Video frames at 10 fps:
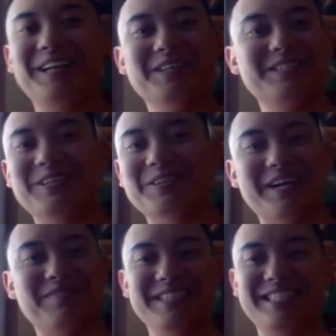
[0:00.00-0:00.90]
Closed the door
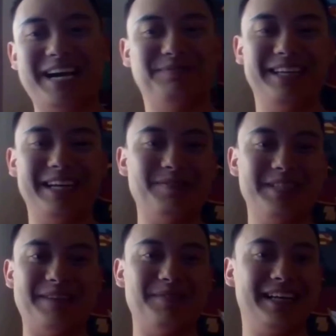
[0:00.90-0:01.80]
every time. Every
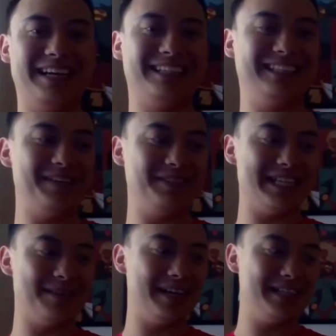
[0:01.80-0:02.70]
time I
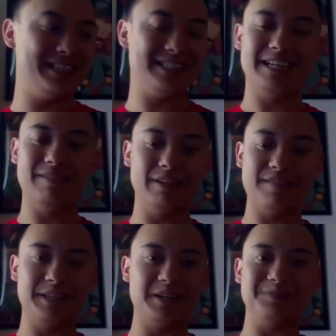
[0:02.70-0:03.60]
had a chance. Never
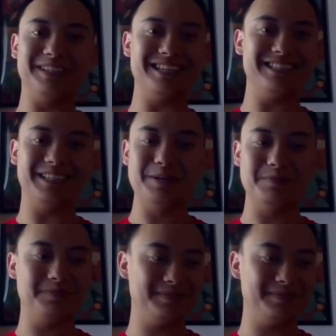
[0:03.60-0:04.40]
left it open. I was like, oh.